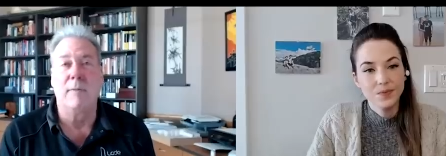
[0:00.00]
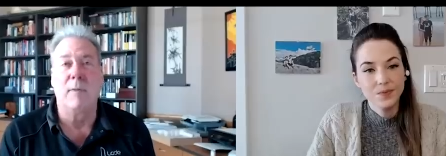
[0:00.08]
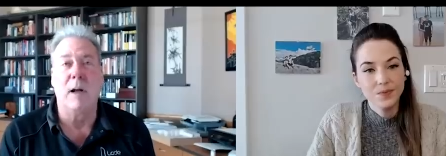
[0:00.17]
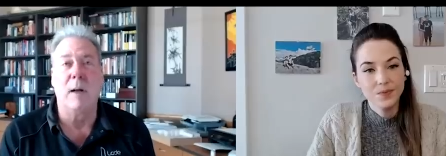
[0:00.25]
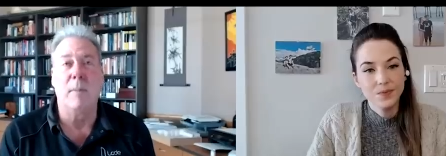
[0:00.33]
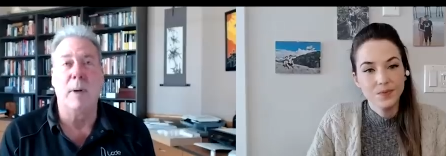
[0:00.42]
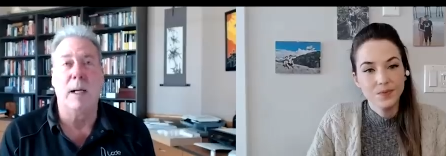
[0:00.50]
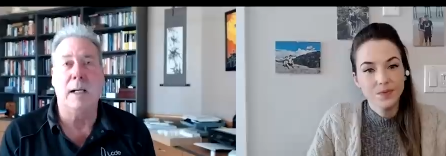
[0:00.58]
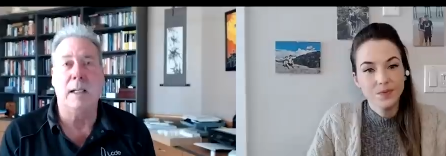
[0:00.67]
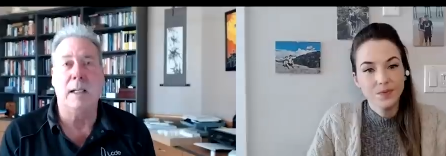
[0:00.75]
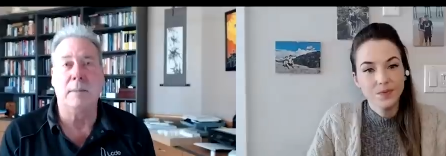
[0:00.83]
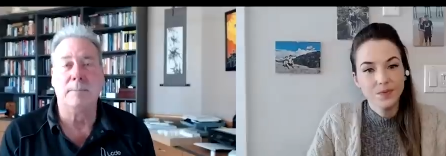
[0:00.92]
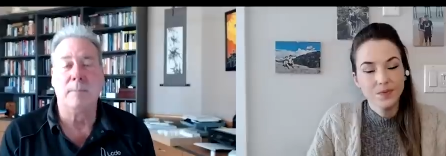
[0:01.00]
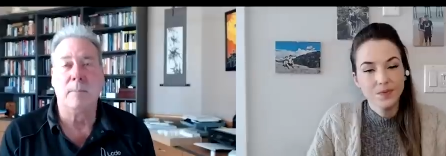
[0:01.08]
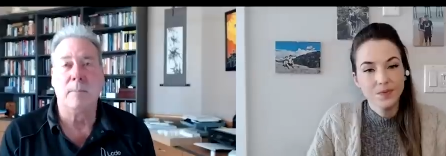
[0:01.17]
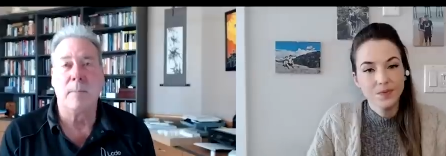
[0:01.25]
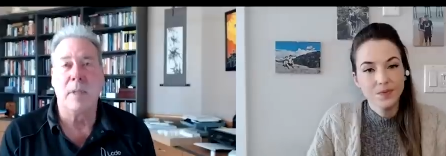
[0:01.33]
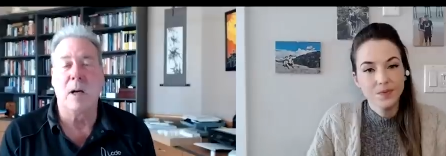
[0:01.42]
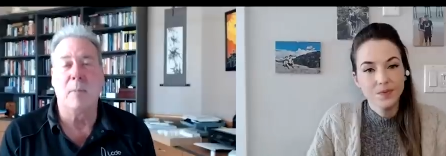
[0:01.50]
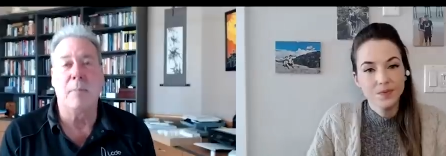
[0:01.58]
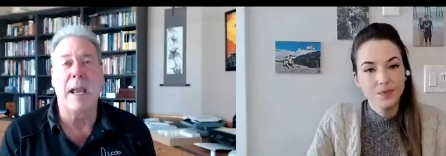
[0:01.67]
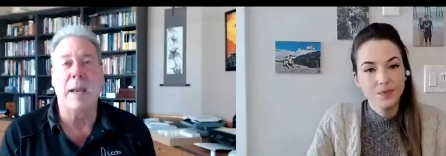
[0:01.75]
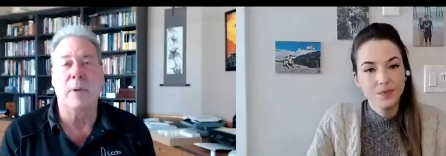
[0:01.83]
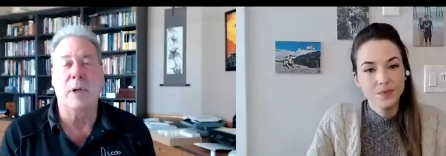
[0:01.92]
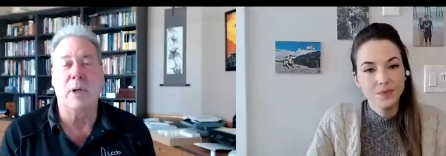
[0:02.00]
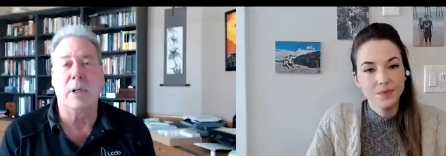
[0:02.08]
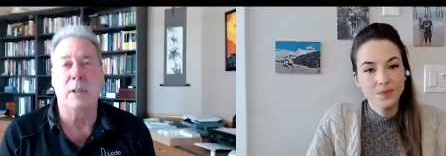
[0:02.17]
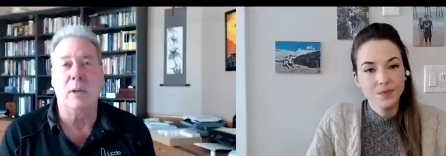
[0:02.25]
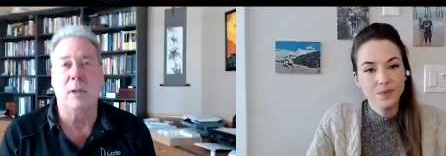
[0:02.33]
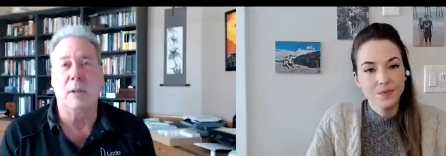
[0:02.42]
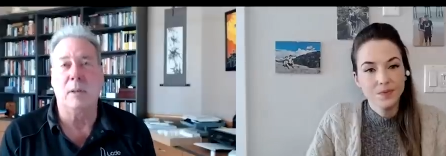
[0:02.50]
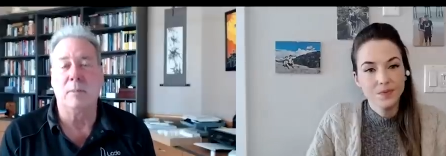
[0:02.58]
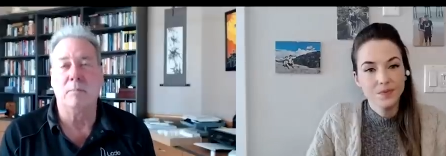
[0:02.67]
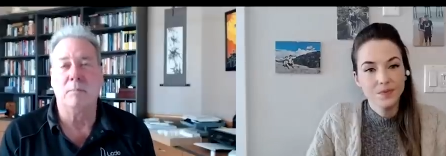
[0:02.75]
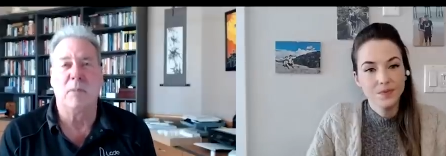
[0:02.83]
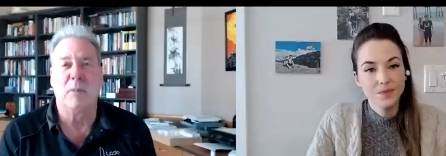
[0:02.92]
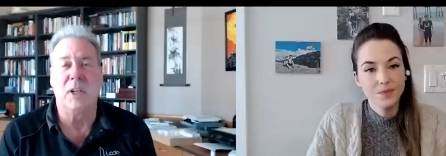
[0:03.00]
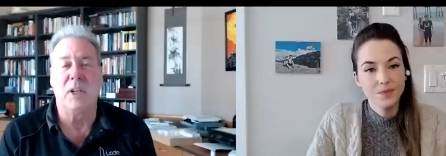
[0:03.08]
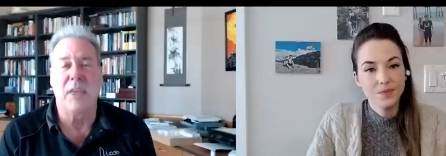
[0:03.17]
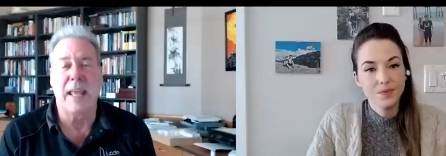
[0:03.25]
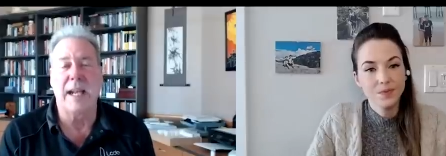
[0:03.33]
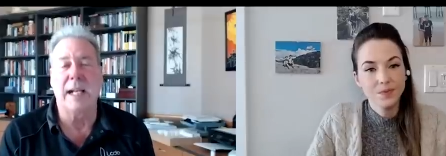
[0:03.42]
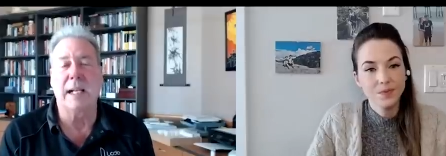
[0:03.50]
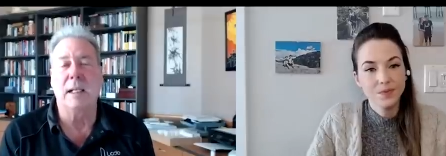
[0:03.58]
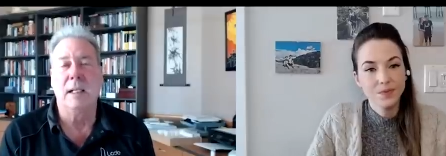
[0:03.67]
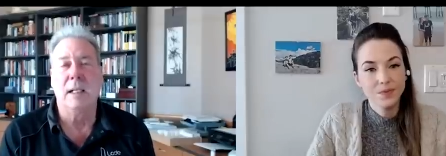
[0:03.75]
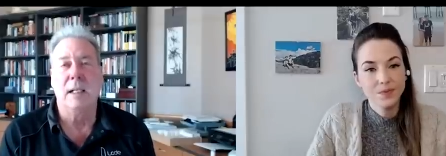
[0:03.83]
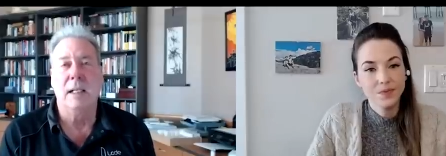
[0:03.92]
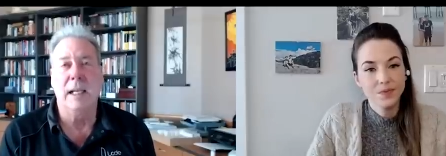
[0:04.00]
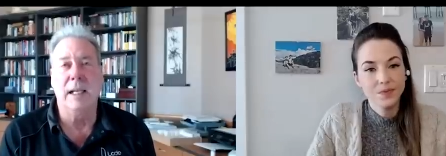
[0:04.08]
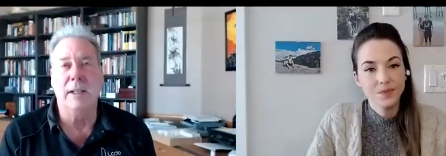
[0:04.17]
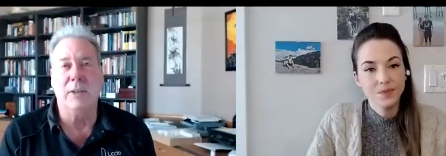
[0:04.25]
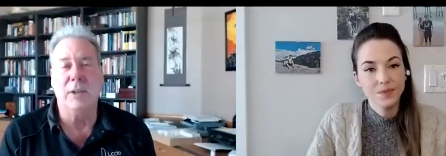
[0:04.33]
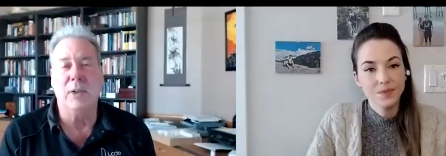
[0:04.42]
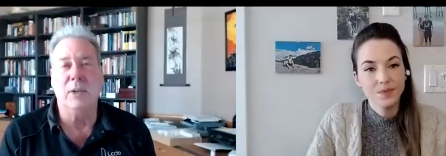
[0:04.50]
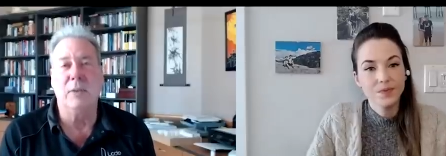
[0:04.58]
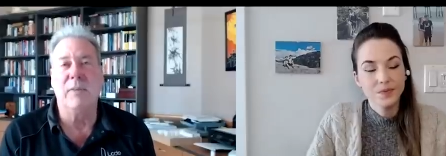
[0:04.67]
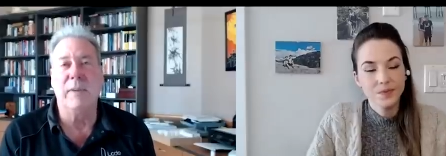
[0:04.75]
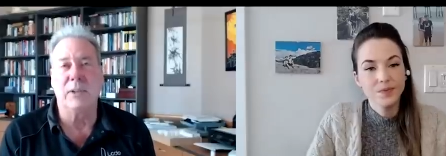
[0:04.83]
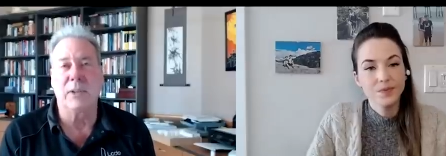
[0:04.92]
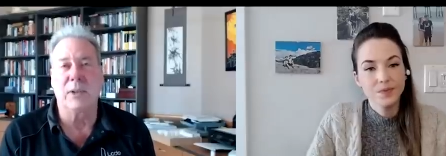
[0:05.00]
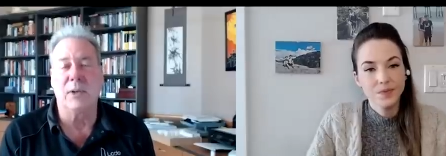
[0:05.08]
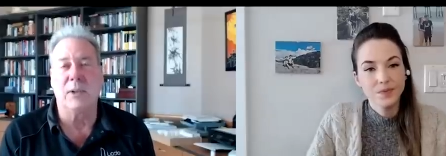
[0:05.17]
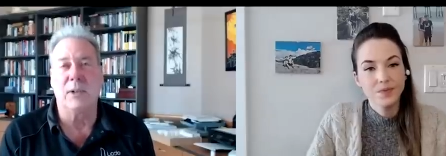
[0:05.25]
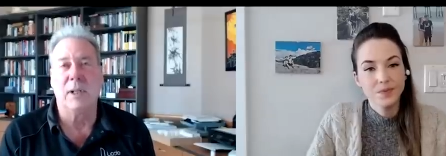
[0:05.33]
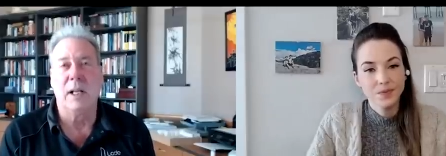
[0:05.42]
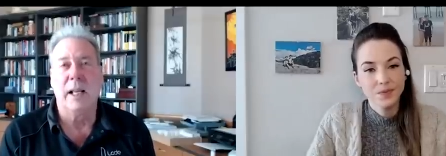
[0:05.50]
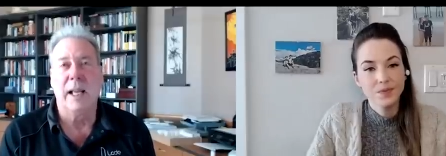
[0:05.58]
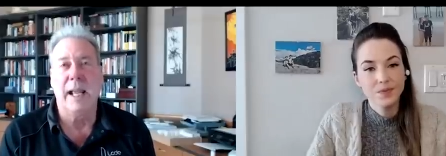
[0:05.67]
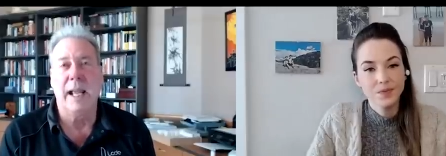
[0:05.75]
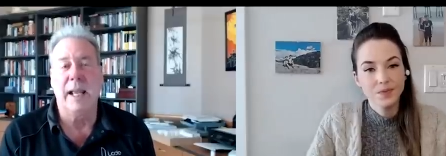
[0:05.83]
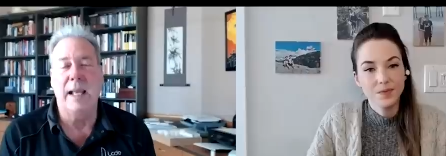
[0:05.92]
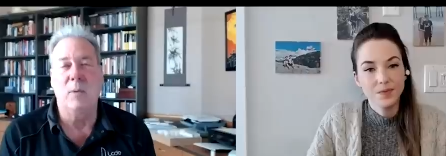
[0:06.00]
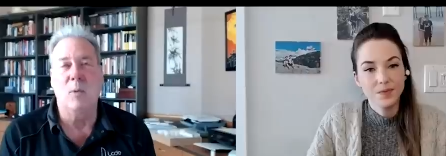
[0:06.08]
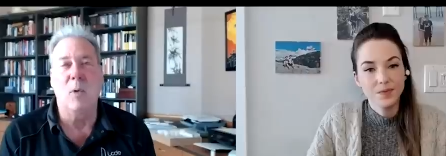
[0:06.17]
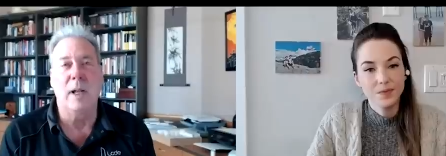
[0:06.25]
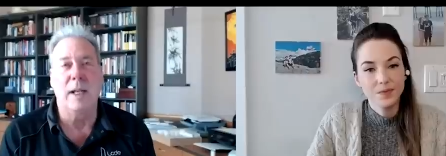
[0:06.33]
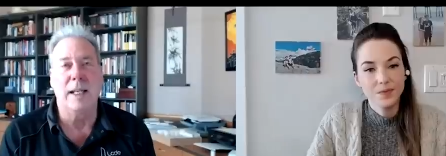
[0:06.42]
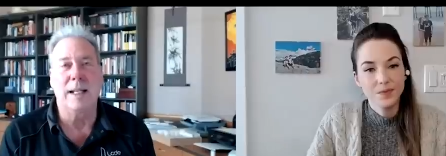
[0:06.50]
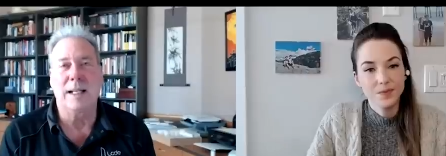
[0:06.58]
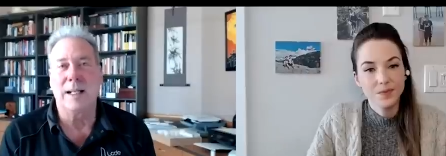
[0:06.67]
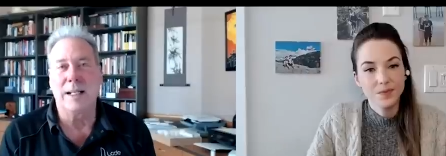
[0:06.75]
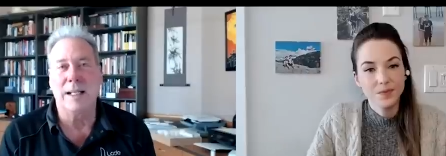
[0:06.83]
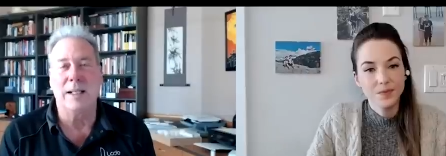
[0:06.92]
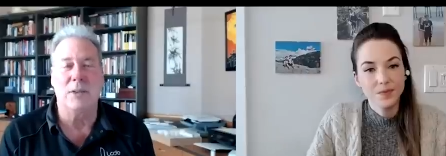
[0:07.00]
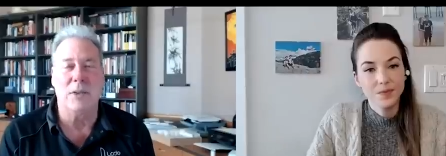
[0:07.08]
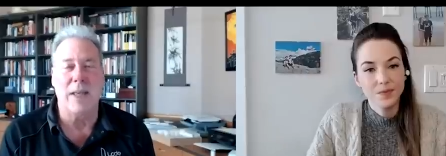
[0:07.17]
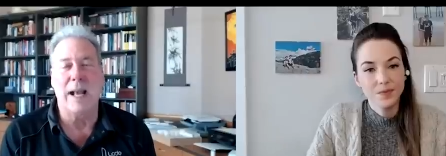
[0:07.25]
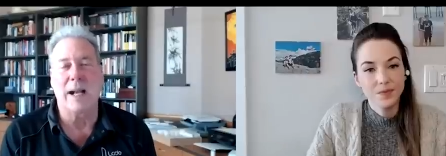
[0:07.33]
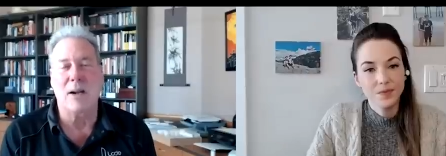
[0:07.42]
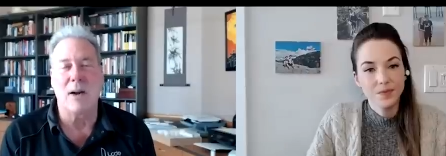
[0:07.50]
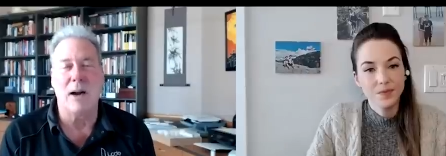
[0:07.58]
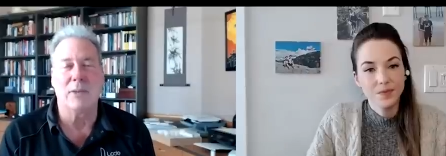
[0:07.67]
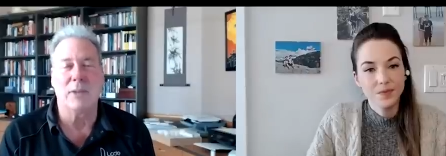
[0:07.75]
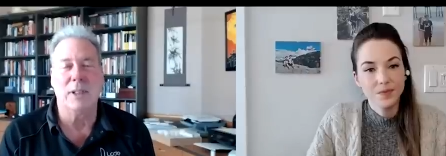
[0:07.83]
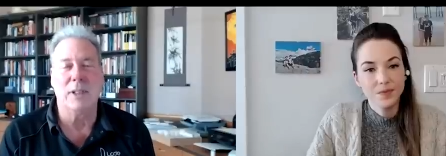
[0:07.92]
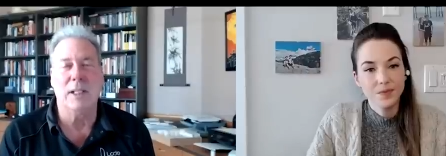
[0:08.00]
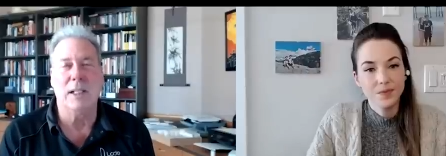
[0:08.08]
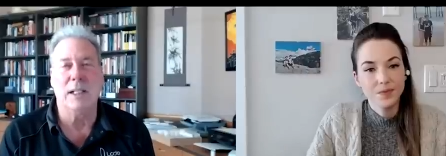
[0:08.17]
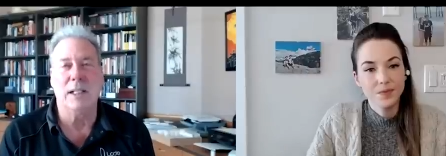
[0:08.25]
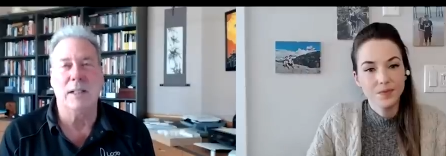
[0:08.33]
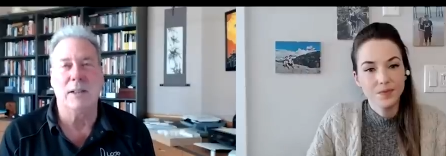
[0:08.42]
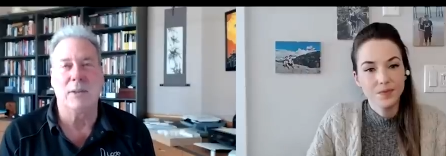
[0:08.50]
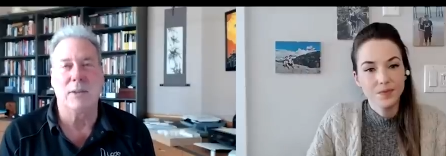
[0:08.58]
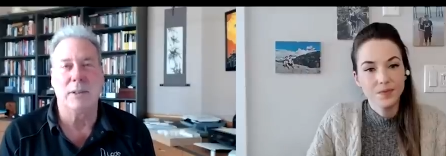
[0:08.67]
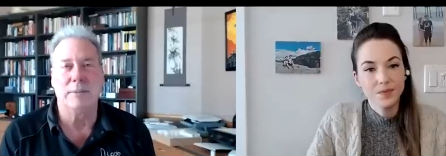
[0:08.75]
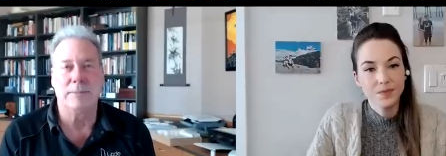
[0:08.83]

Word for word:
Speaker 1: from, uh, you know, paper or synthetic into physical and what is that causing in the industry?